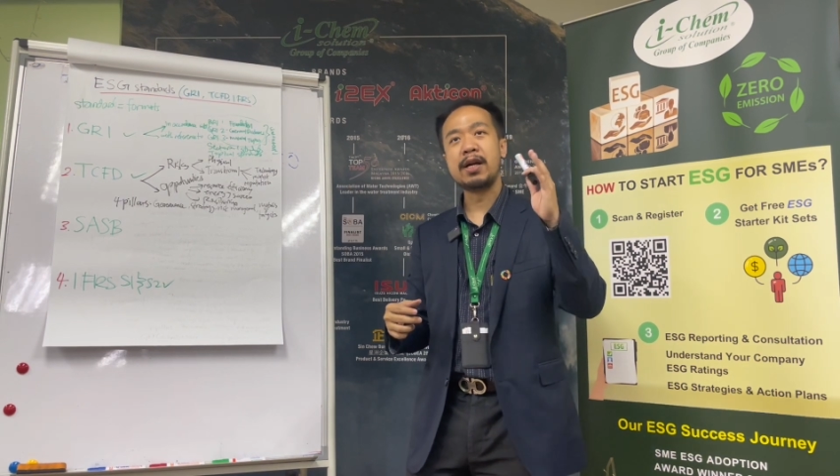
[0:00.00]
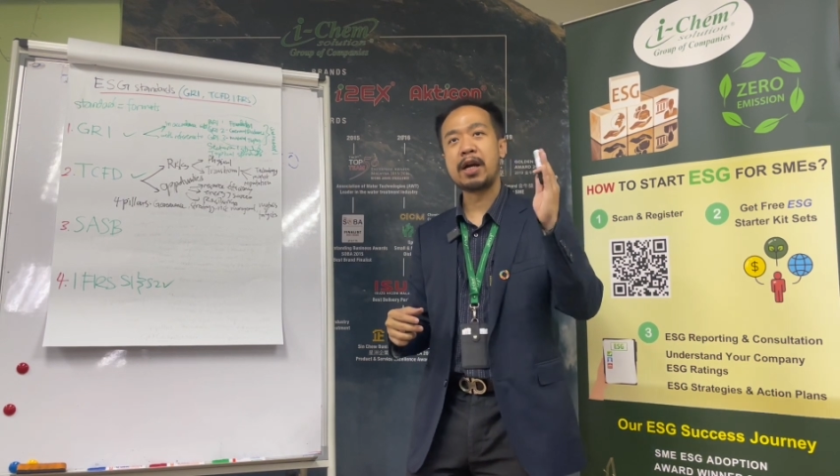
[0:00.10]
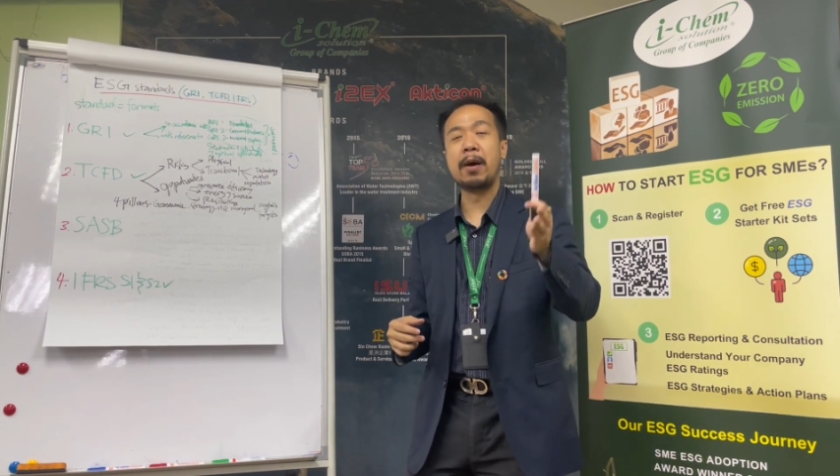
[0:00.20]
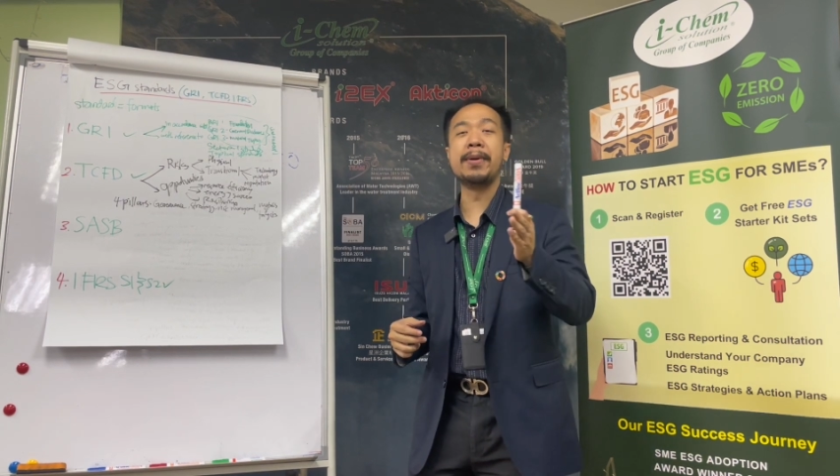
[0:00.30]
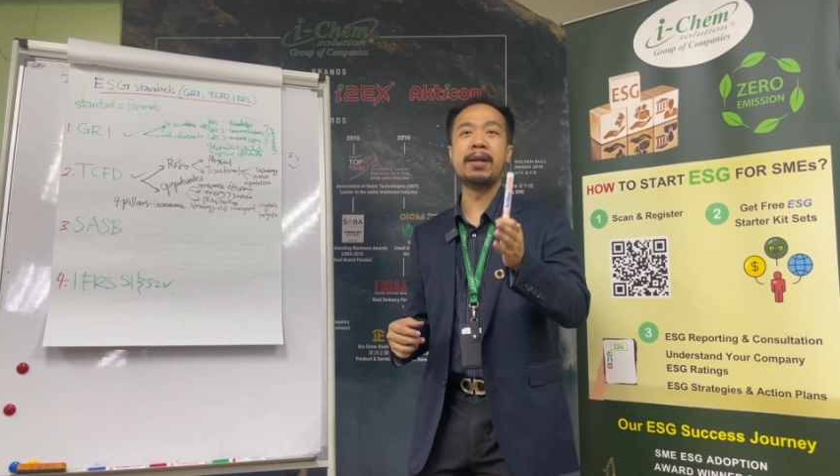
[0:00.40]

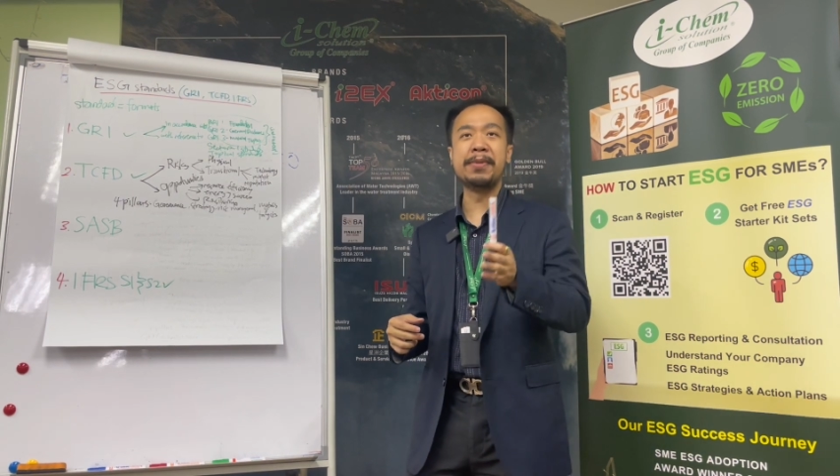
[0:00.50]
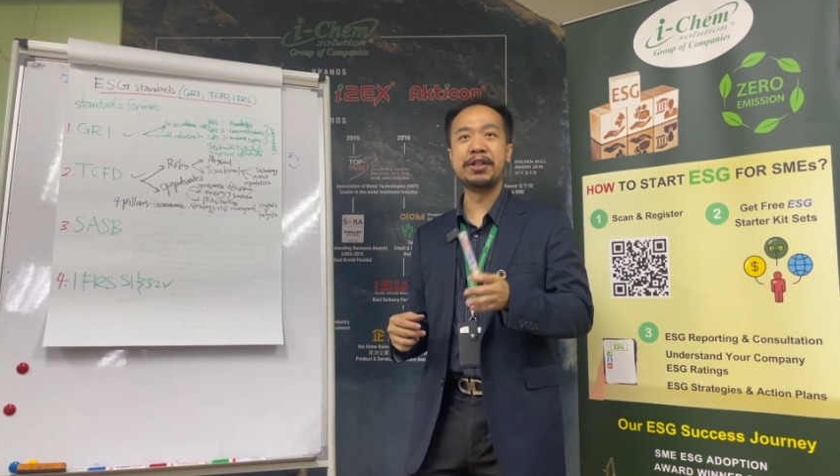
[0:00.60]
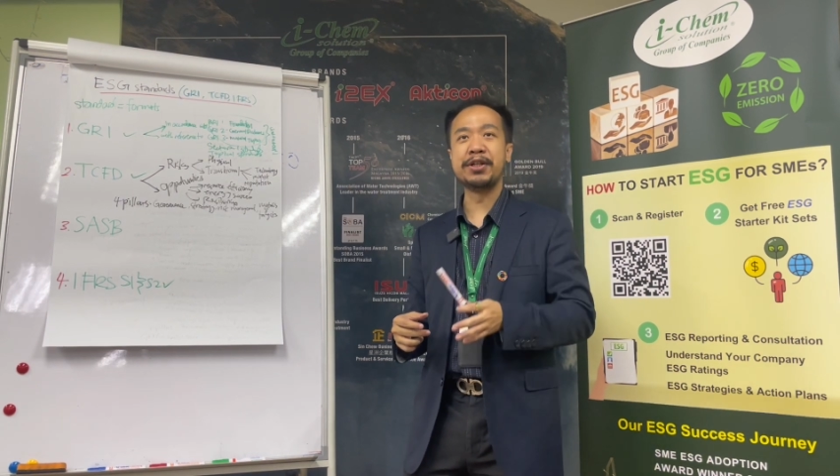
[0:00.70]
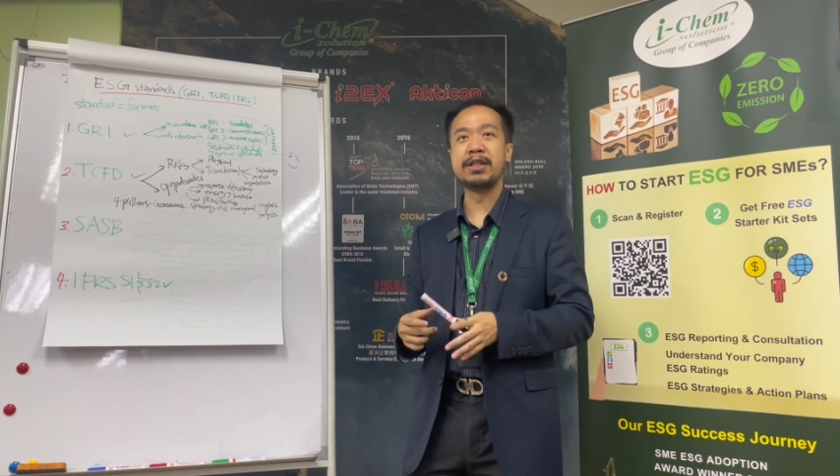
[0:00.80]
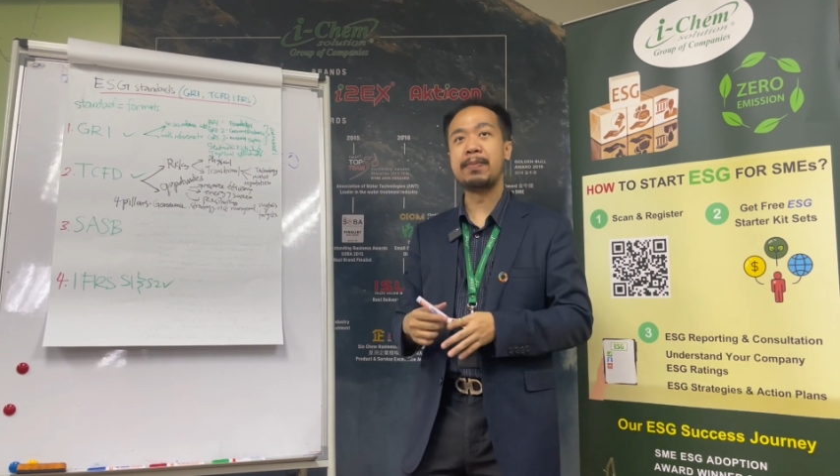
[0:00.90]
carbon
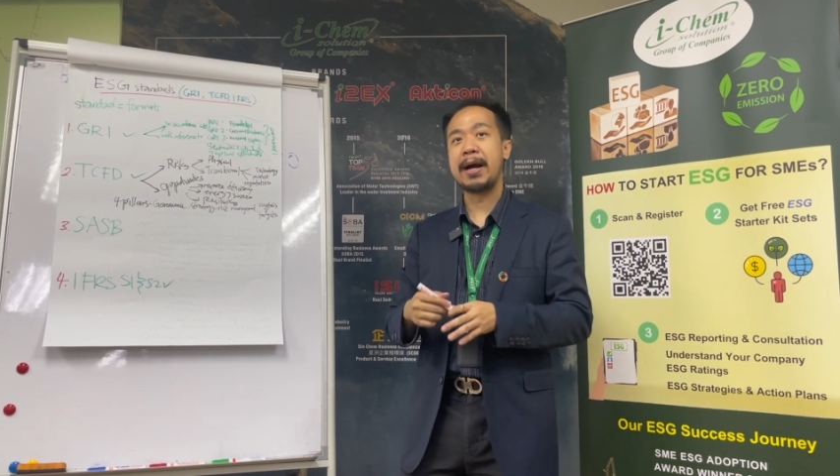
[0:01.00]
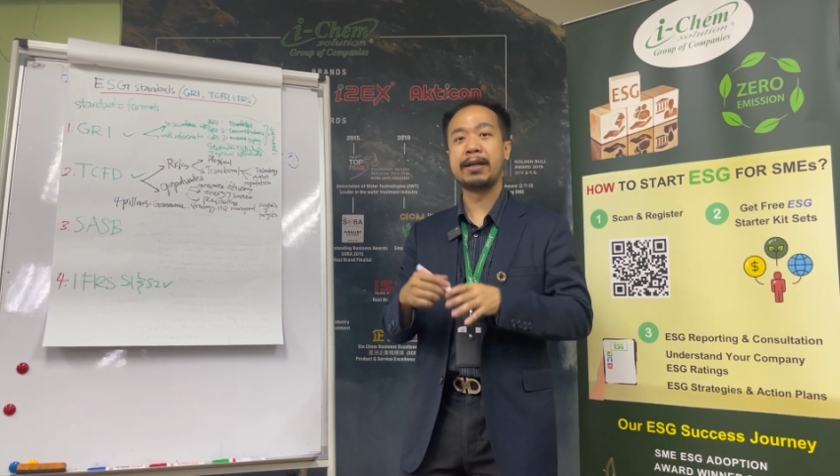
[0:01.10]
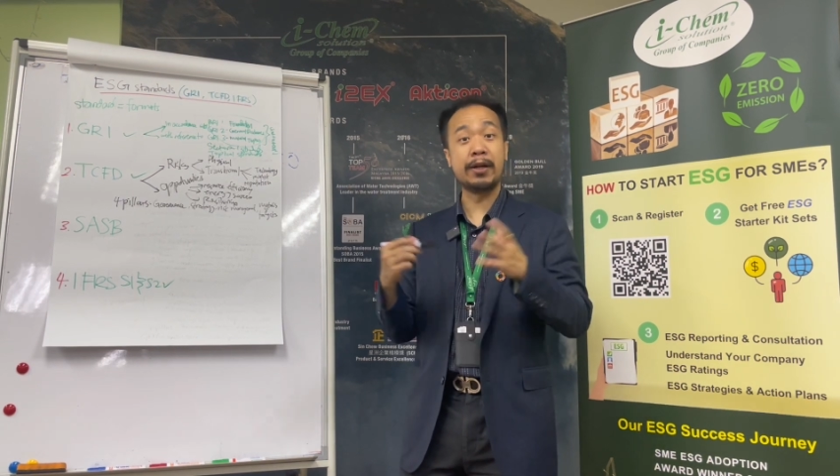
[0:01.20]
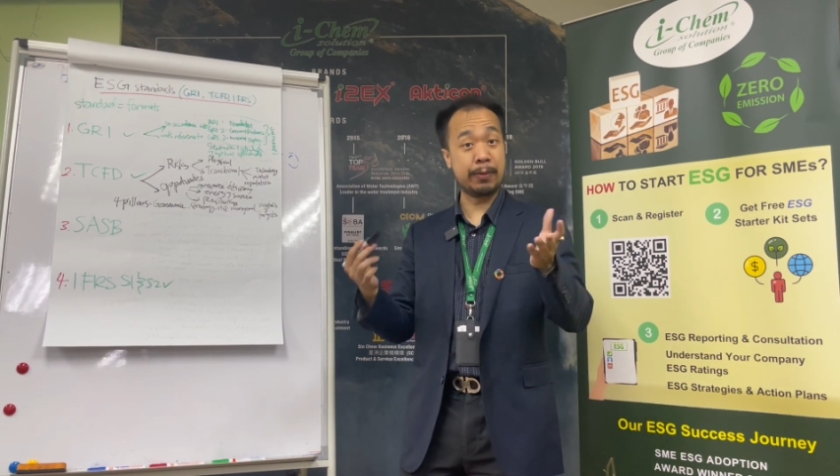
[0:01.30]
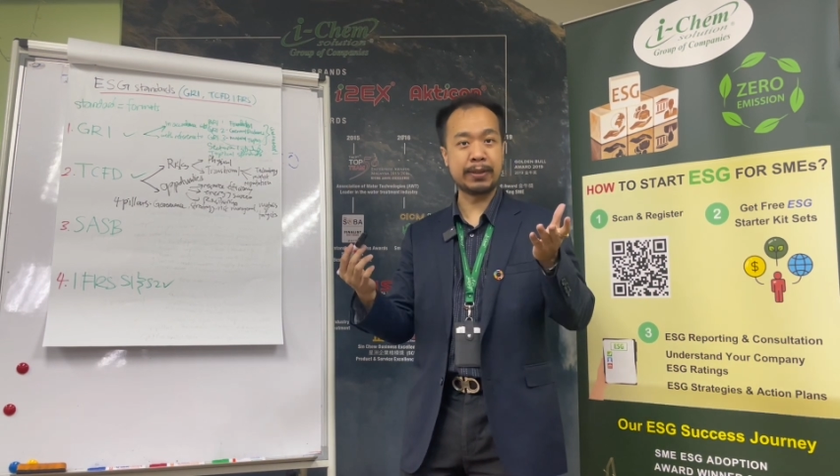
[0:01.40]
emissions by
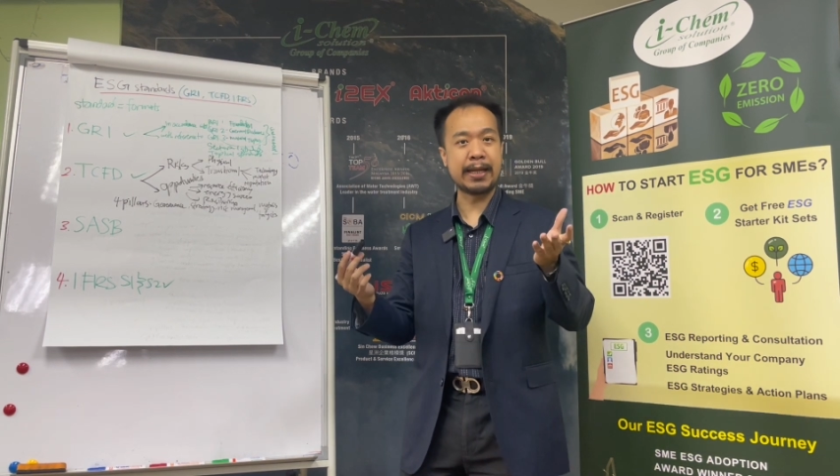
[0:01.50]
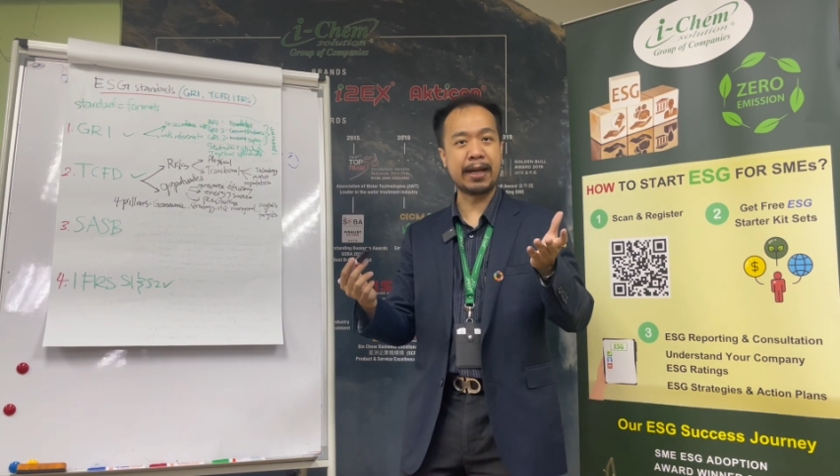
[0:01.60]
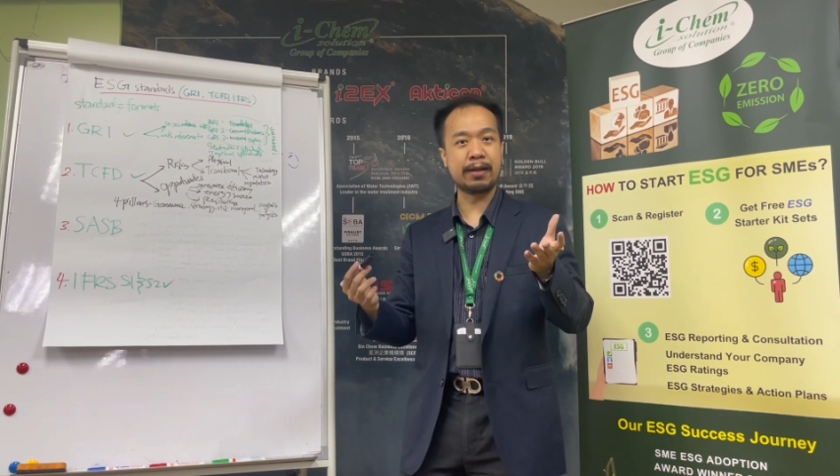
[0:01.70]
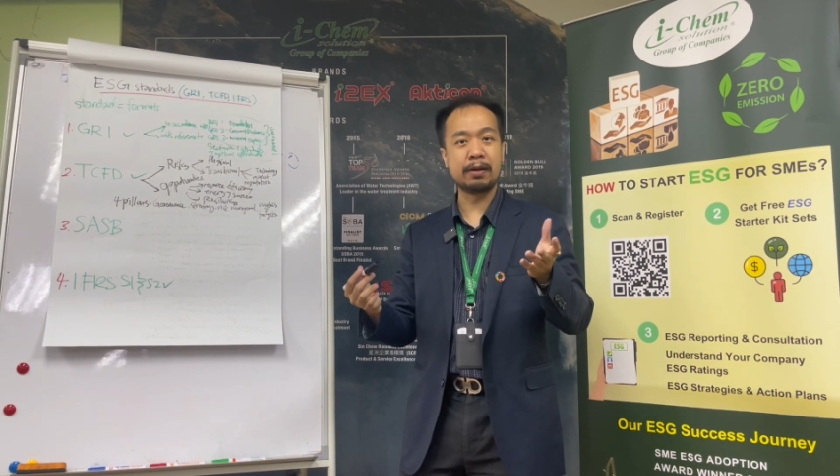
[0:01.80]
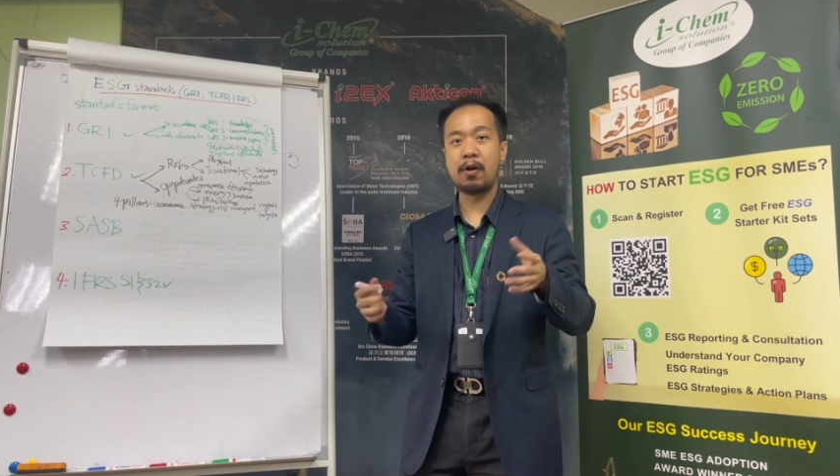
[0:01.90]
30%